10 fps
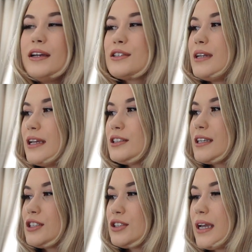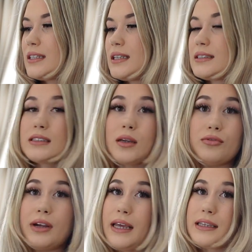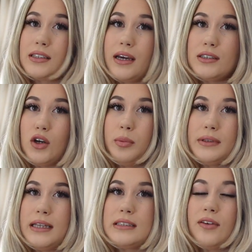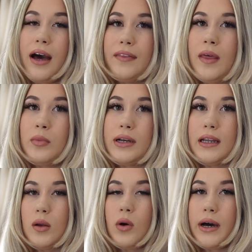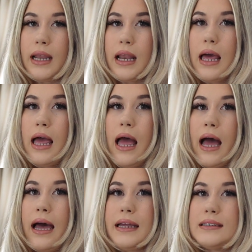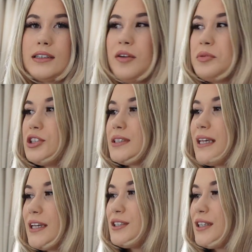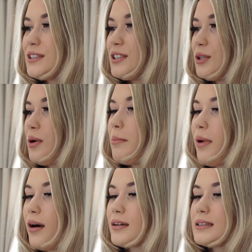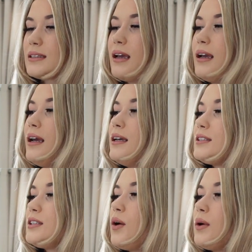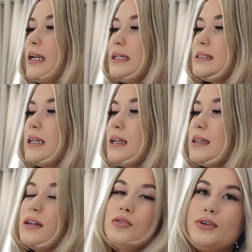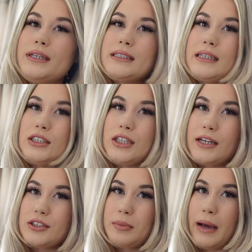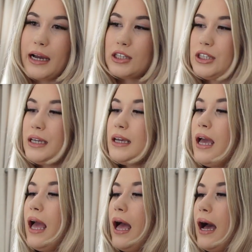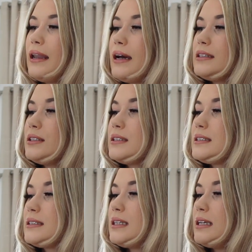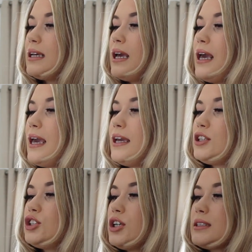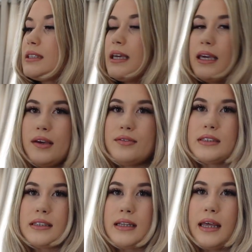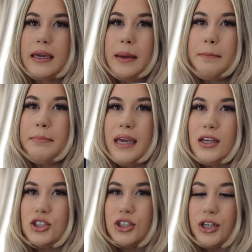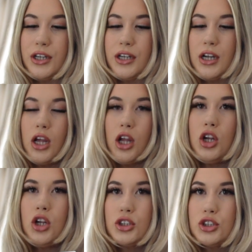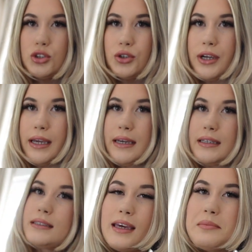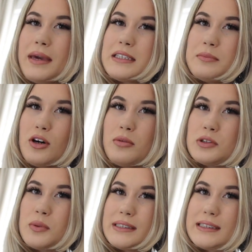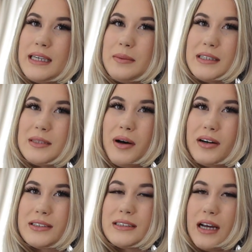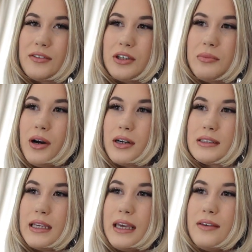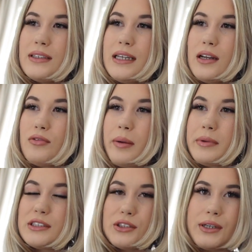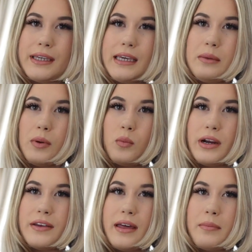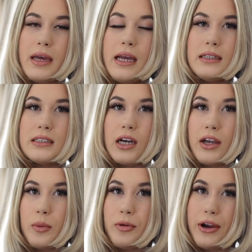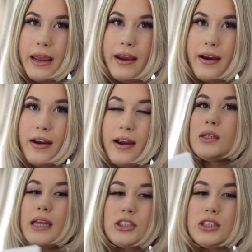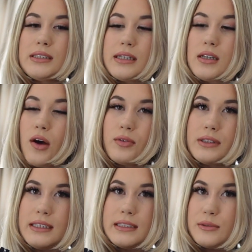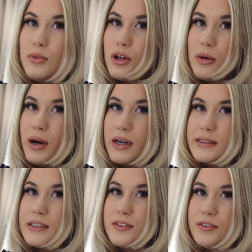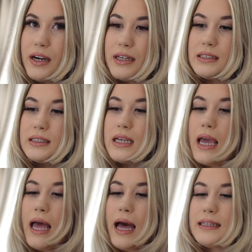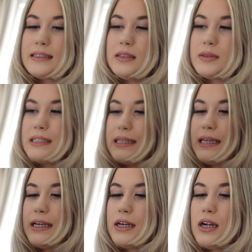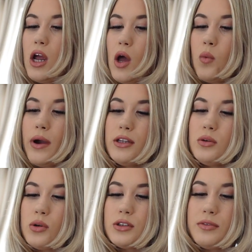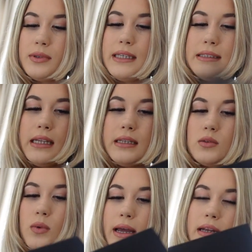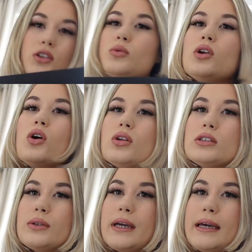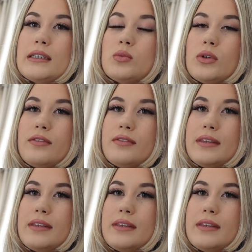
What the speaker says: So let's just get straight into this because I'm really excited to open these. I've had them a little while and I've been just itching to unbox. So Lilysilk recently changed their packaging, and as you can see, it just gives like major luxurious. It makes me almost want to keep these boxes after unboxing. Even the little ribbons you could keep and wear them to tie up your hair. So let's just start off with these smaller boxes first and see what's in here. When you order from Lilysilk as well, you will also get one of